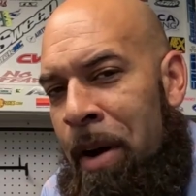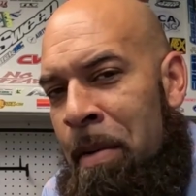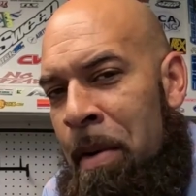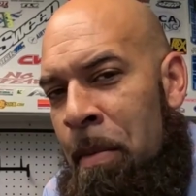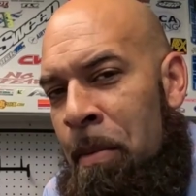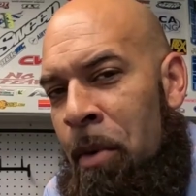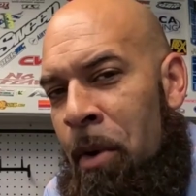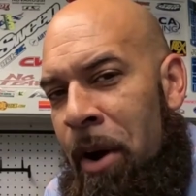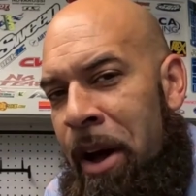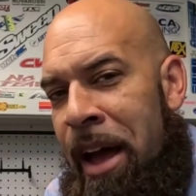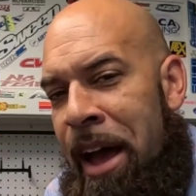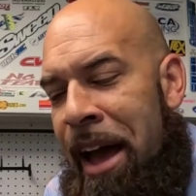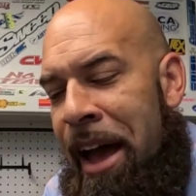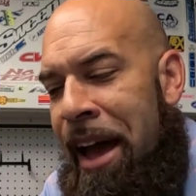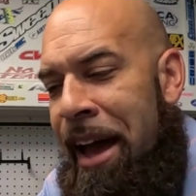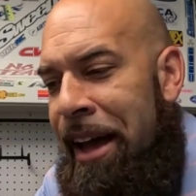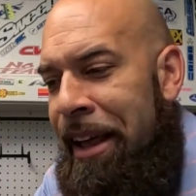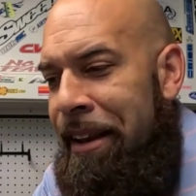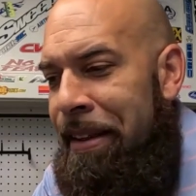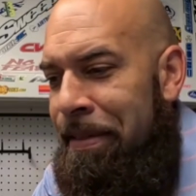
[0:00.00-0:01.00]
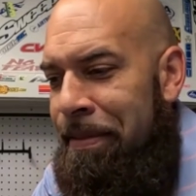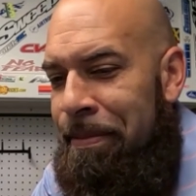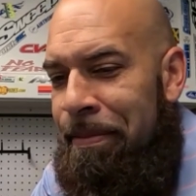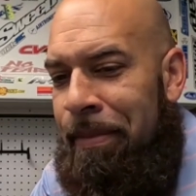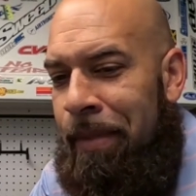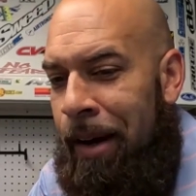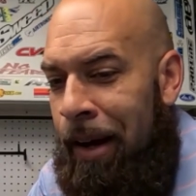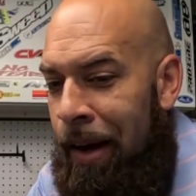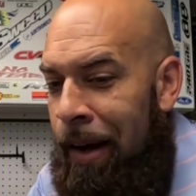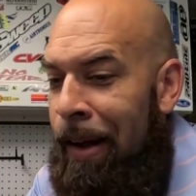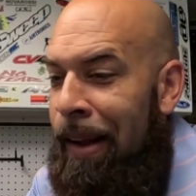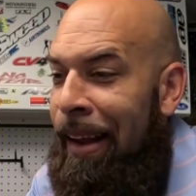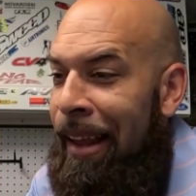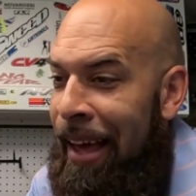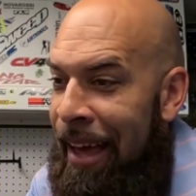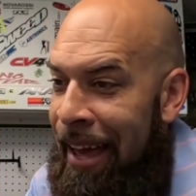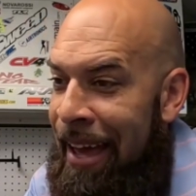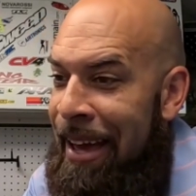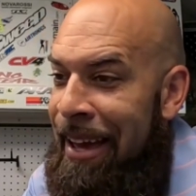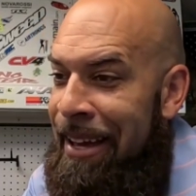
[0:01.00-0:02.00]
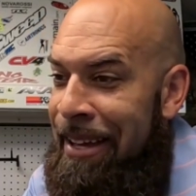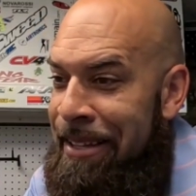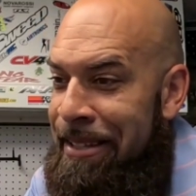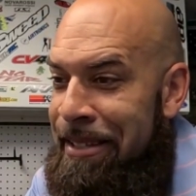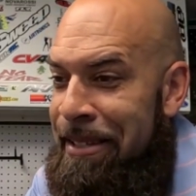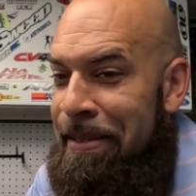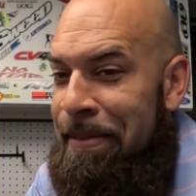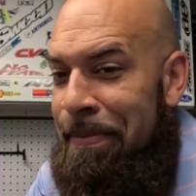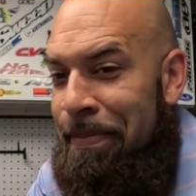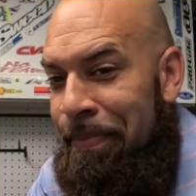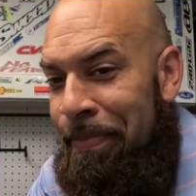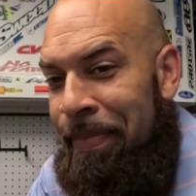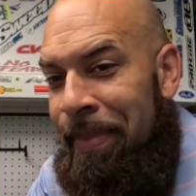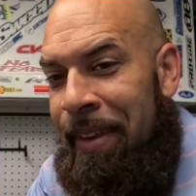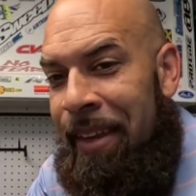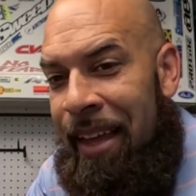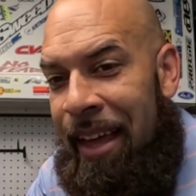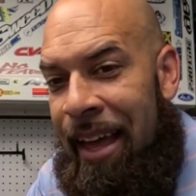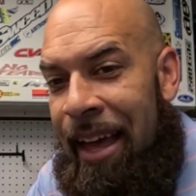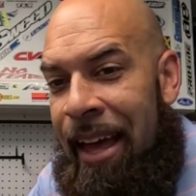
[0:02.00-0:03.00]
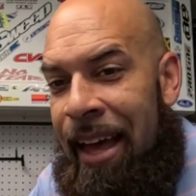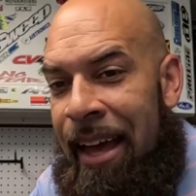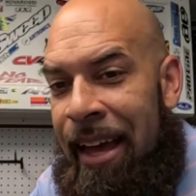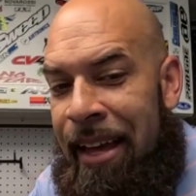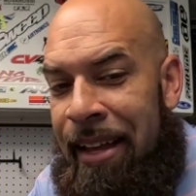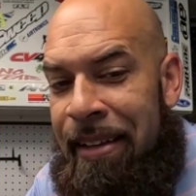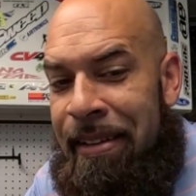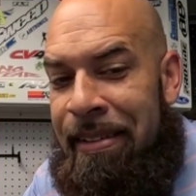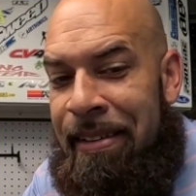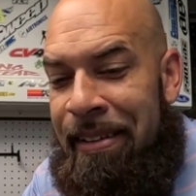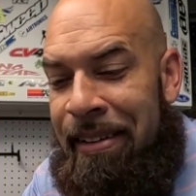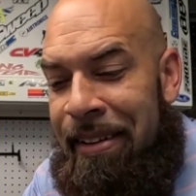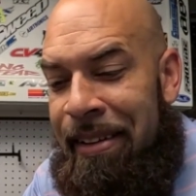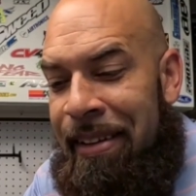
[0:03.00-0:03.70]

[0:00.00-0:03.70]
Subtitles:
My boy had all A's, and